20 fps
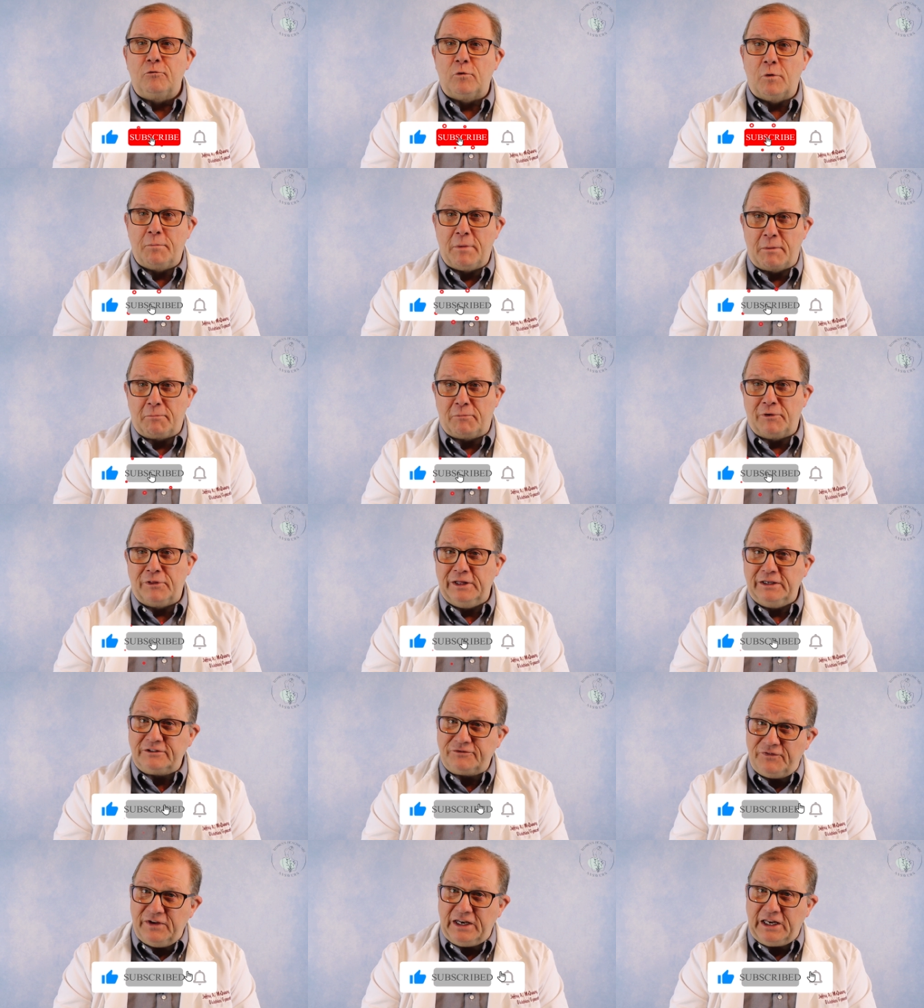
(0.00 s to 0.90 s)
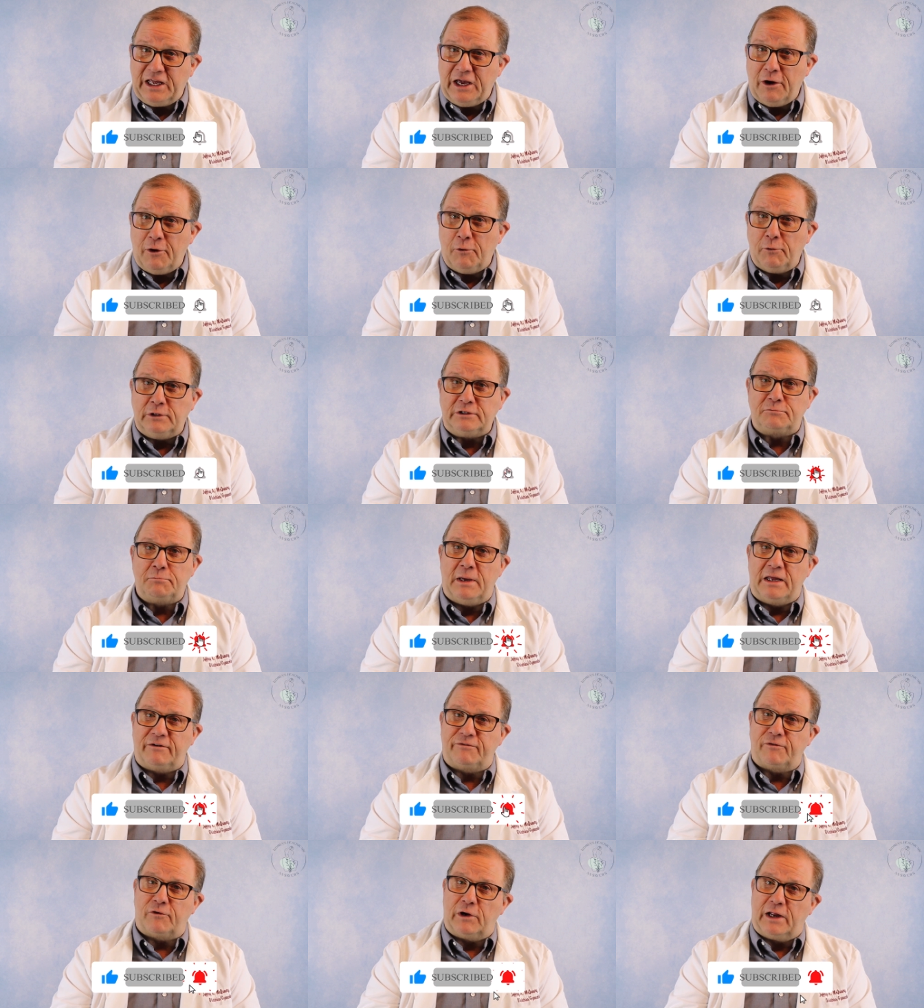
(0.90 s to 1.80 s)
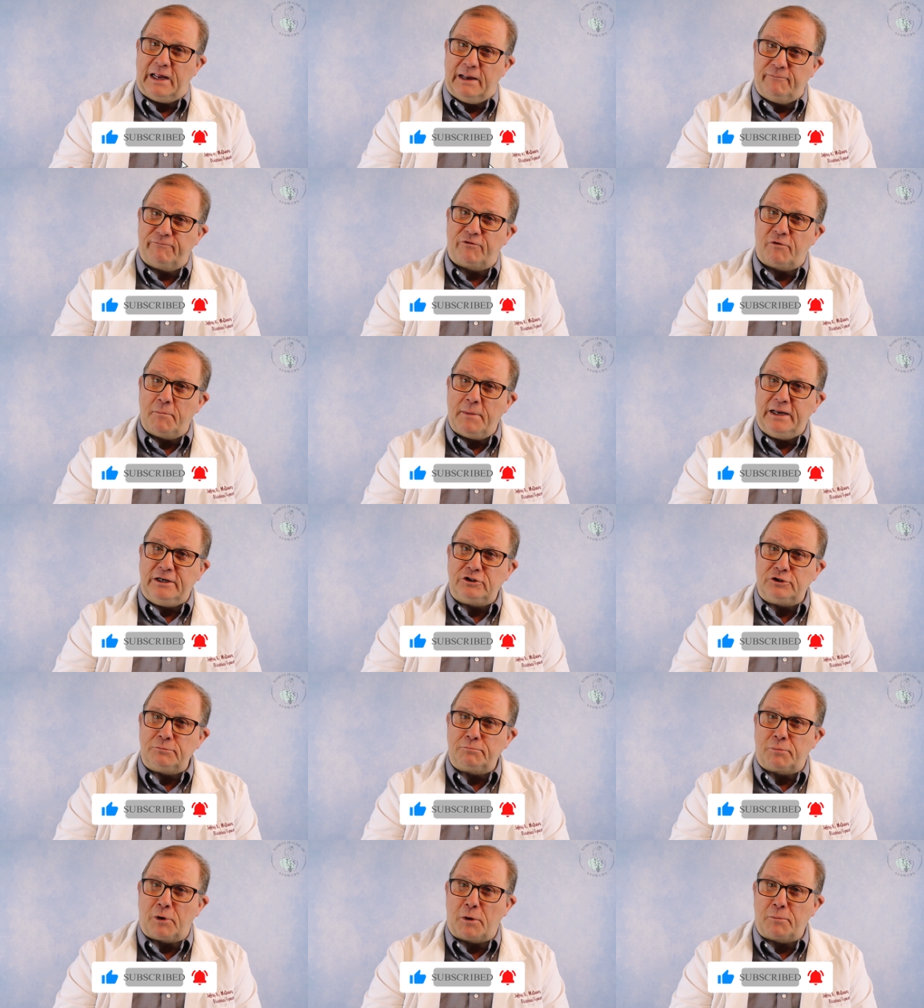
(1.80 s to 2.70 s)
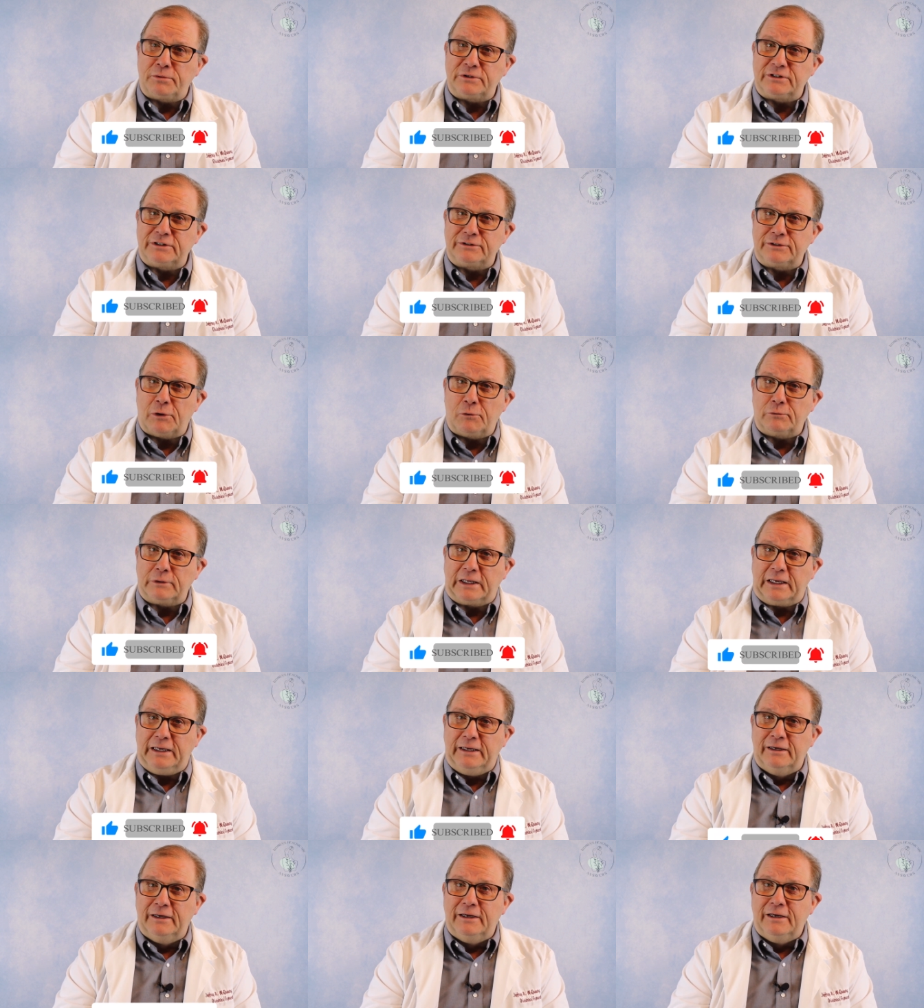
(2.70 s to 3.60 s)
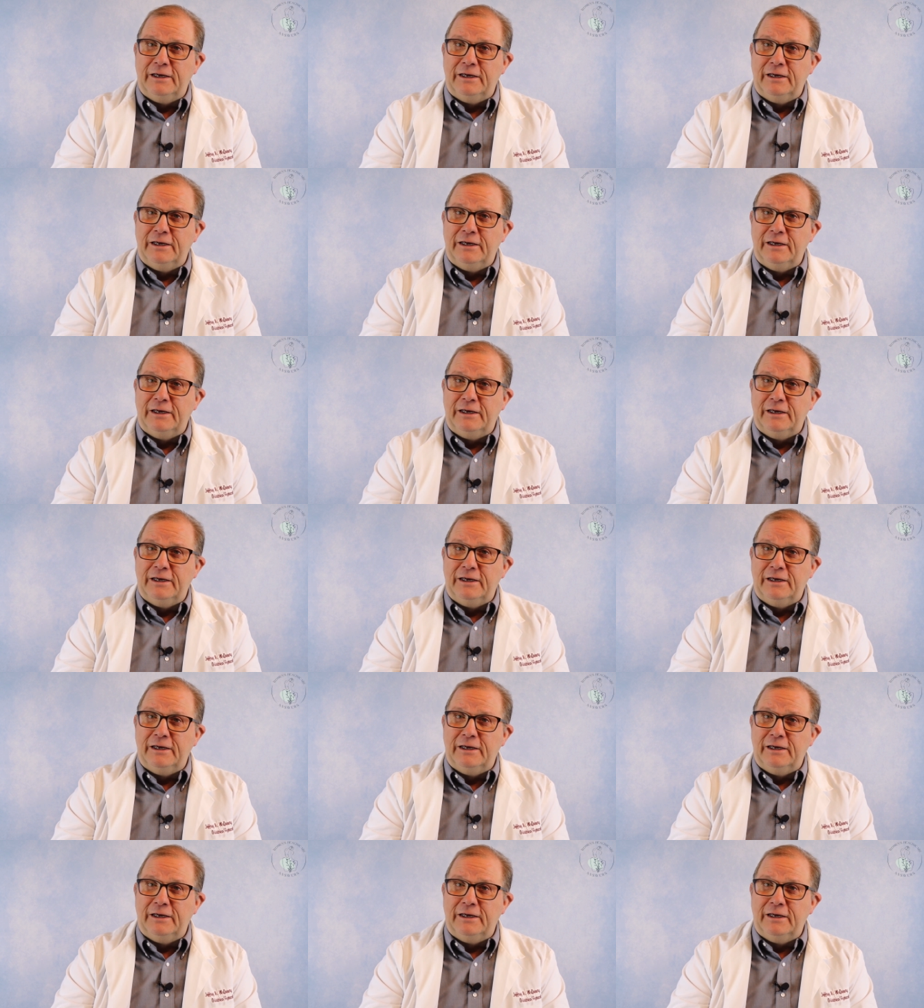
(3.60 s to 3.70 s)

Remember, this video is meant for information purposes only